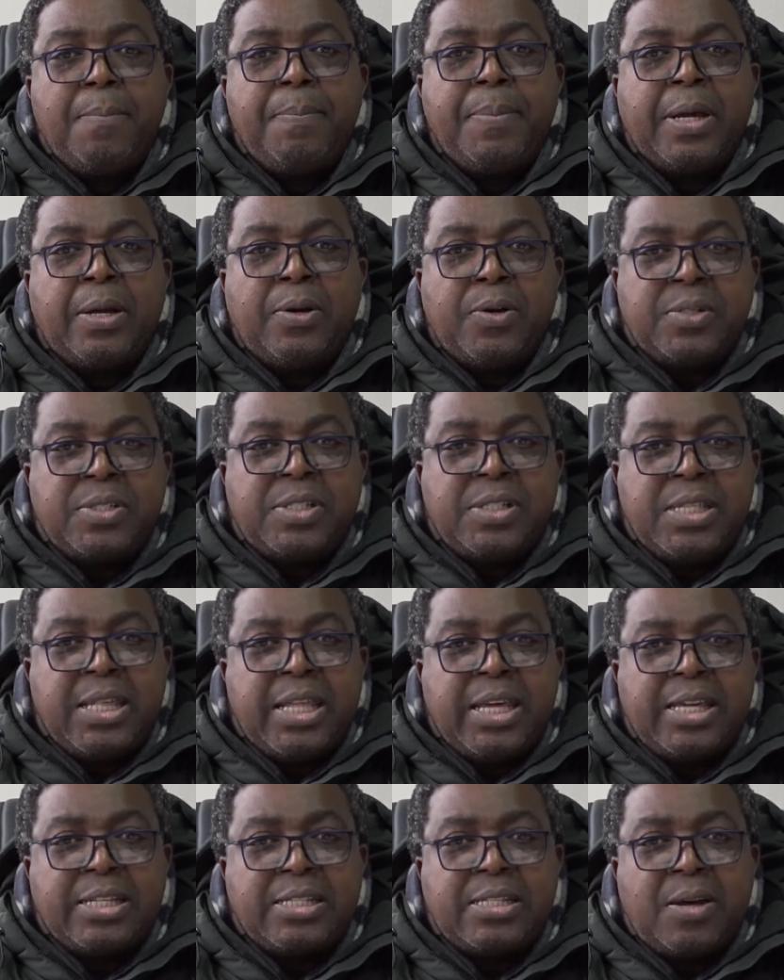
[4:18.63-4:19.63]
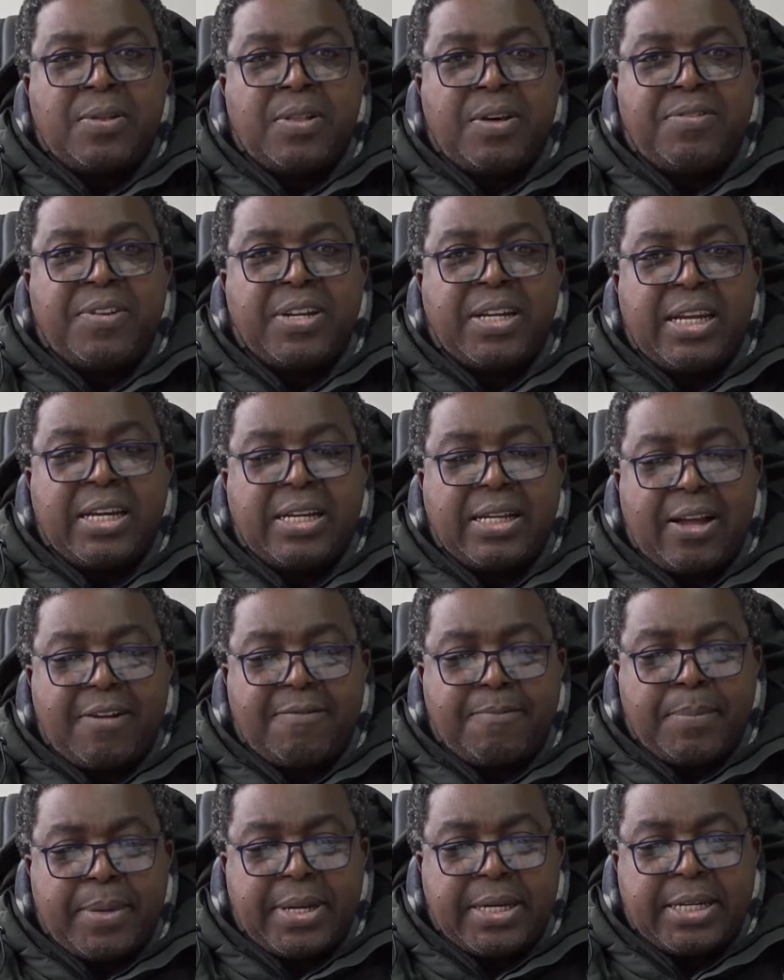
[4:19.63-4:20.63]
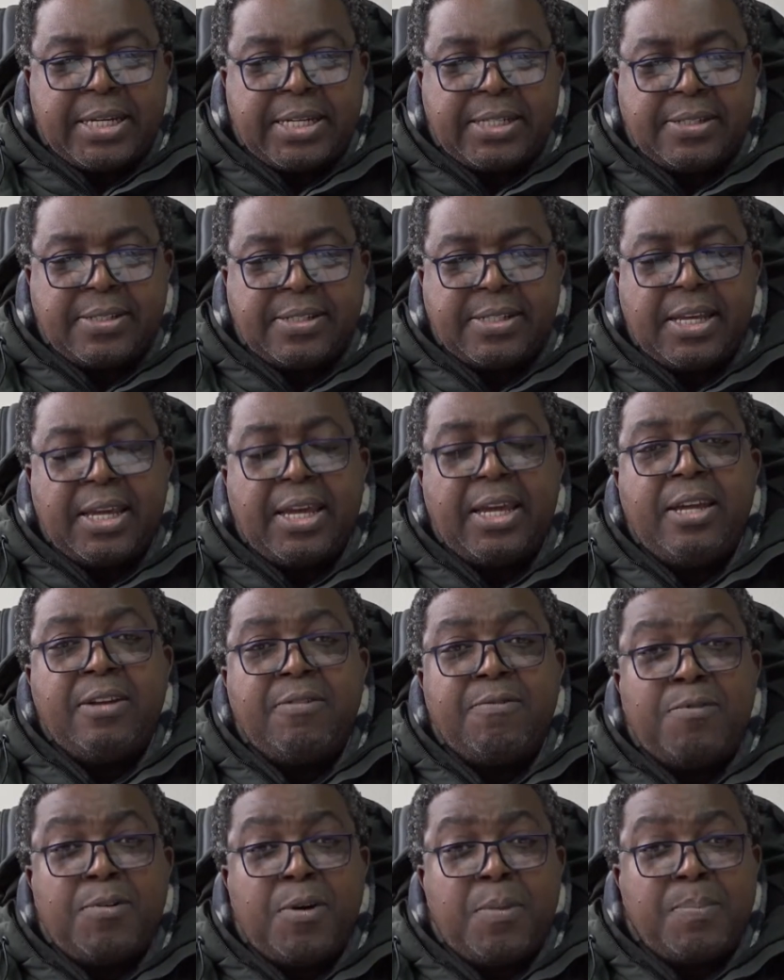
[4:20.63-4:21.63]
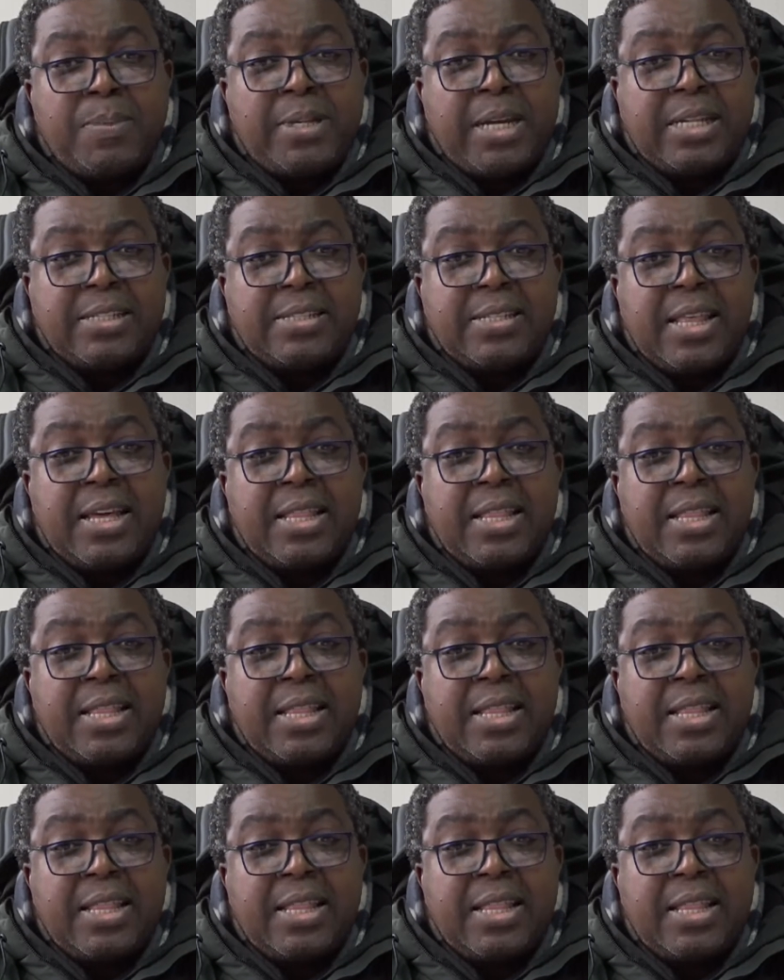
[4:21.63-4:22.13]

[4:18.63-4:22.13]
because the South African government has informed us